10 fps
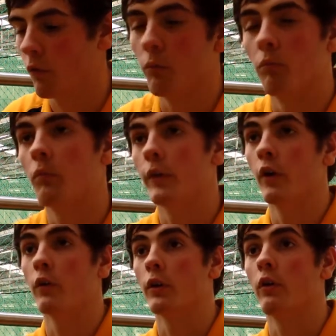from
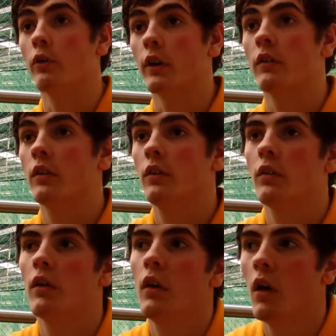young
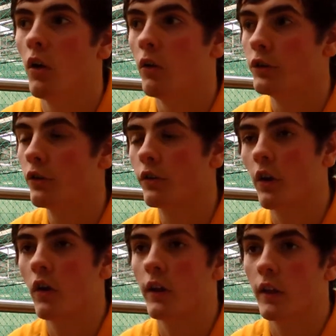cricketers who are just
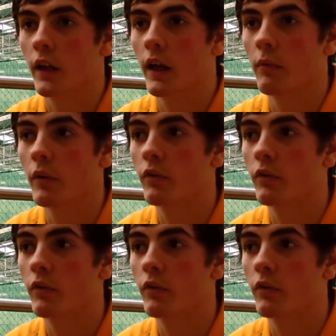starting the game,